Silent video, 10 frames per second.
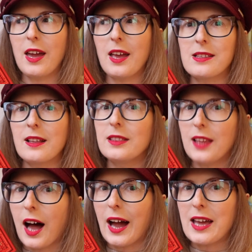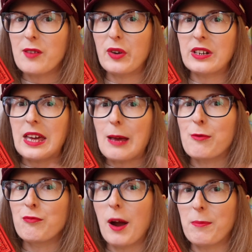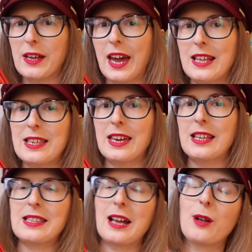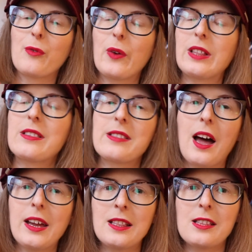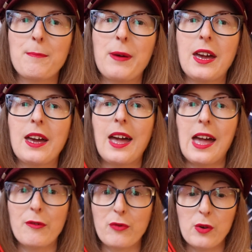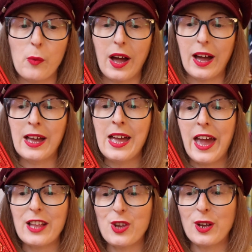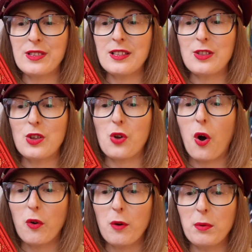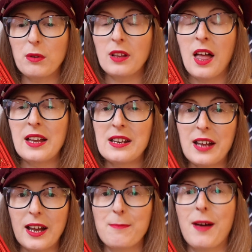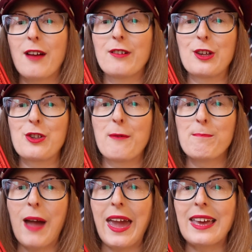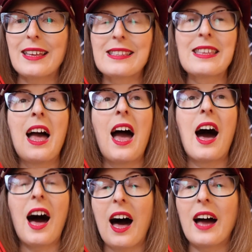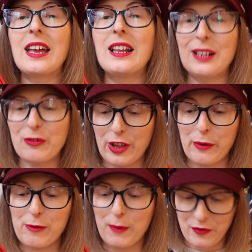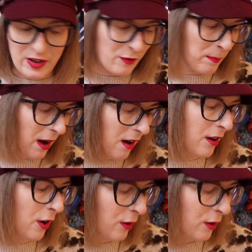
is alive and keeps replicating itself, and signs appear everywhere. It turns into this horrible, nightmarish maze. I loved it. It was my favourite part